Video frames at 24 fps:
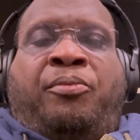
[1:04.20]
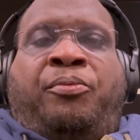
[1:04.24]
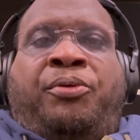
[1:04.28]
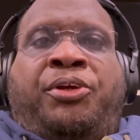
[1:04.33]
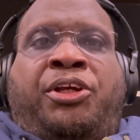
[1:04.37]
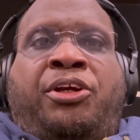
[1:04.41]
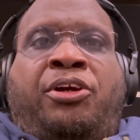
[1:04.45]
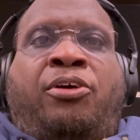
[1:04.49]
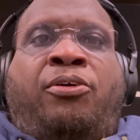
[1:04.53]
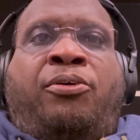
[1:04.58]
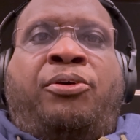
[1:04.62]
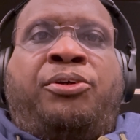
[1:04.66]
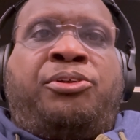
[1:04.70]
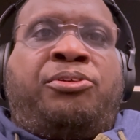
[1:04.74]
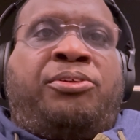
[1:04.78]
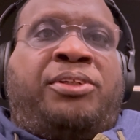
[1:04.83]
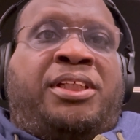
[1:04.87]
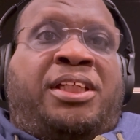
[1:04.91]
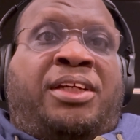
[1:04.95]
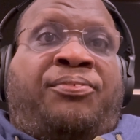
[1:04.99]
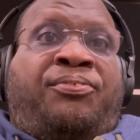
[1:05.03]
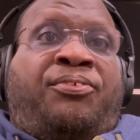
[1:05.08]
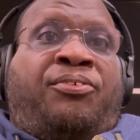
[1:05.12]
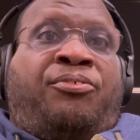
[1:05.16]
when you're going to a
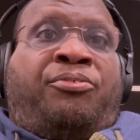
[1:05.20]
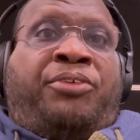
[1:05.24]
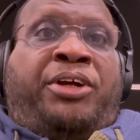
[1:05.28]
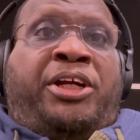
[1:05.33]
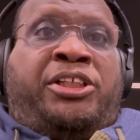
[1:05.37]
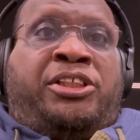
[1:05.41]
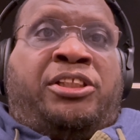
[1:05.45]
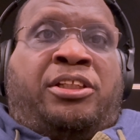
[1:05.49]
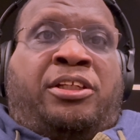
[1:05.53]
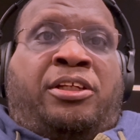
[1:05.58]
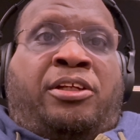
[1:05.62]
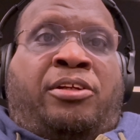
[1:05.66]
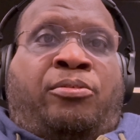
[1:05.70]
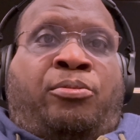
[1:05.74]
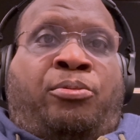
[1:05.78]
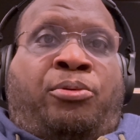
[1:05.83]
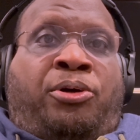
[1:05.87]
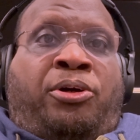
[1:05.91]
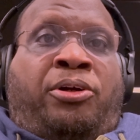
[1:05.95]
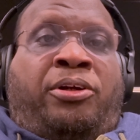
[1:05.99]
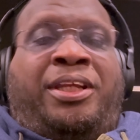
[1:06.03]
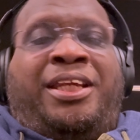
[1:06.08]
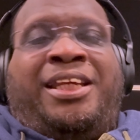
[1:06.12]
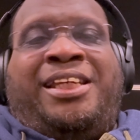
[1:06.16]
different region of the
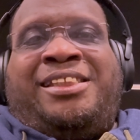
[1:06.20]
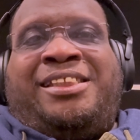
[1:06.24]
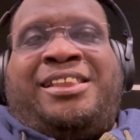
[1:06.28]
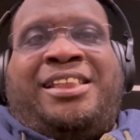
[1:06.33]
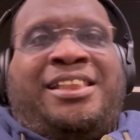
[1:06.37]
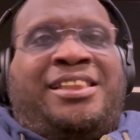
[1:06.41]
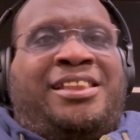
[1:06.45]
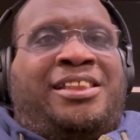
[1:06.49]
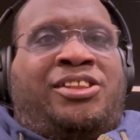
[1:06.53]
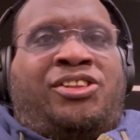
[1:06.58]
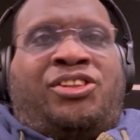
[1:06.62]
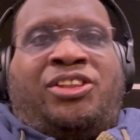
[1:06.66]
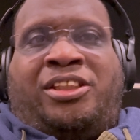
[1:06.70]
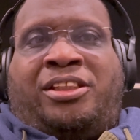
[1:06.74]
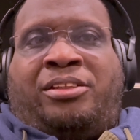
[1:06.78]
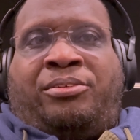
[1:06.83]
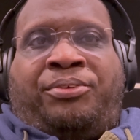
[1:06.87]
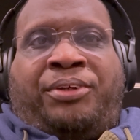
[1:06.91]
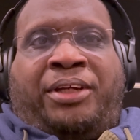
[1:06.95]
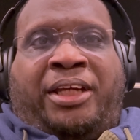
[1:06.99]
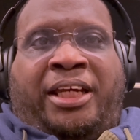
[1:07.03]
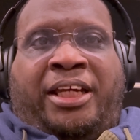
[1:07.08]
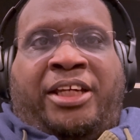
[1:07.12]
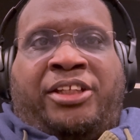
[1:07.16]
world, this isn't just
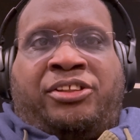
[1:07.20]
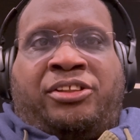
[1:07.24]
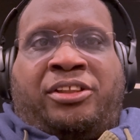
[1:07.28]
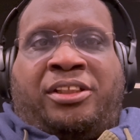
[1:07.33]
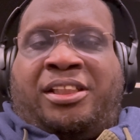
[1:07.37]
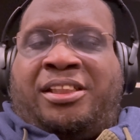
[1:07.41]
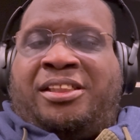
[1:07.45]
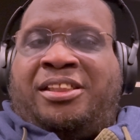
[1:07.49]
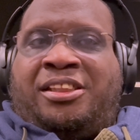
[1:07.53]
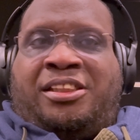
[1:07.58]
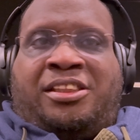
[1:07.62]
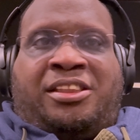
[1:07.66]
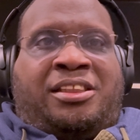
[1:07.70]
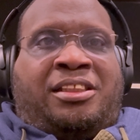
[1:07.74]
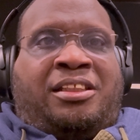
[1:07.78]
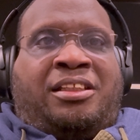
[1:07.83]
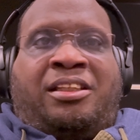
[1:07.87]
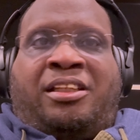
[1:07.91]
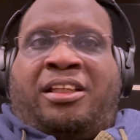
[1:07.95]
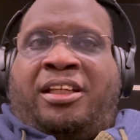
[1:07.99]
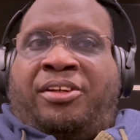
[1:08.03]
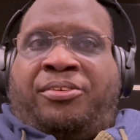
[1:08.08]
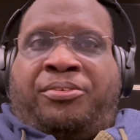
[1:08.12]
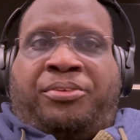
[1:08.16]
for Asia, this is
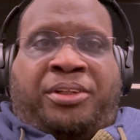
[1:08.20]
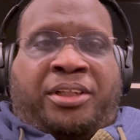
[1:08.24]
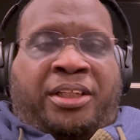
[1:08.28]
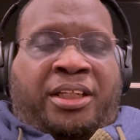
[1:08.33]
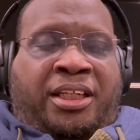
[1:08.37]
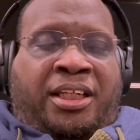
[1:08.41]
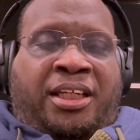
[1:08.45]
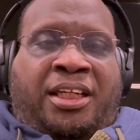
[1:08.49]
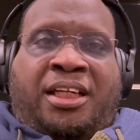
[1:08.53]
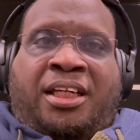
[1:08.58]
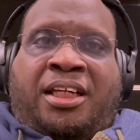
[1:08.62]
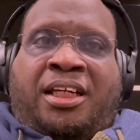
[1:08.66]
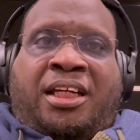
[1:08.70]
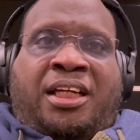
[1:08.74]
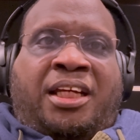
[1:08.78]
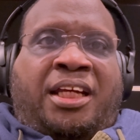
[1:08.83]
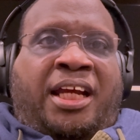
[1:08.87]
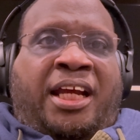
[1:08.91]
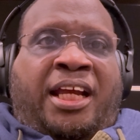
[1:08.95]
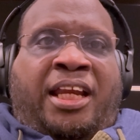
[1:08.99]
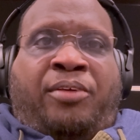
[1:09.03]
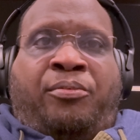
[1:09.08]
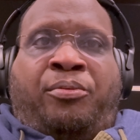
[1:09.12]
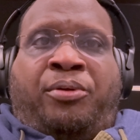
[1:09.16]
literally
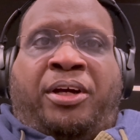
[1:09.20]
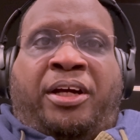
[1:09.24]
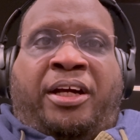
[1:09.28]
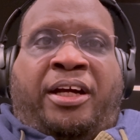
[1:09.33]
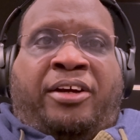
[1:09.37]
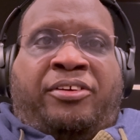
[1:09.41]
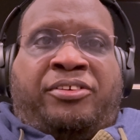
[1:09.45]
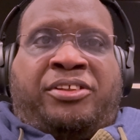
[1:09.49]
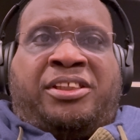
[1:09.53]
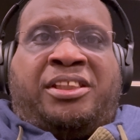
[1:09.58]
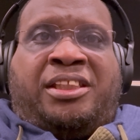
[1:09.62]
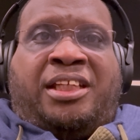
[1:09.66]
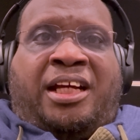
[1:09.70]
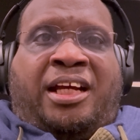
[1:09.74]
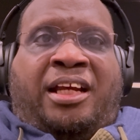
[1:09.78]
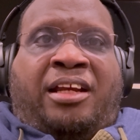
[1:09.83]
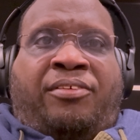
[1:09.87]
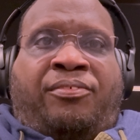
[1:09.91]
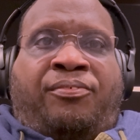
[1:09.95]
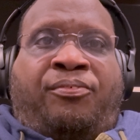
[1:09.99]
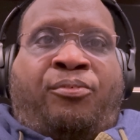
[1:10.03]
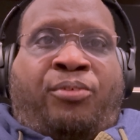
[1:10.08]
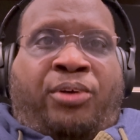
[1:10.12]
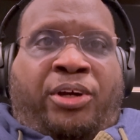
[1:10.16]
anywhere outside
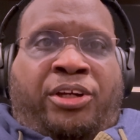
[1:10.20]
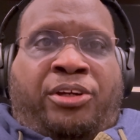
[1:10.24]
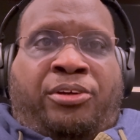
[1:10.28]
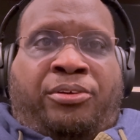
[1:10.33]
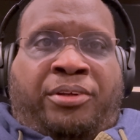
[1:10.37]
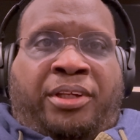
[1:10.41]
of where you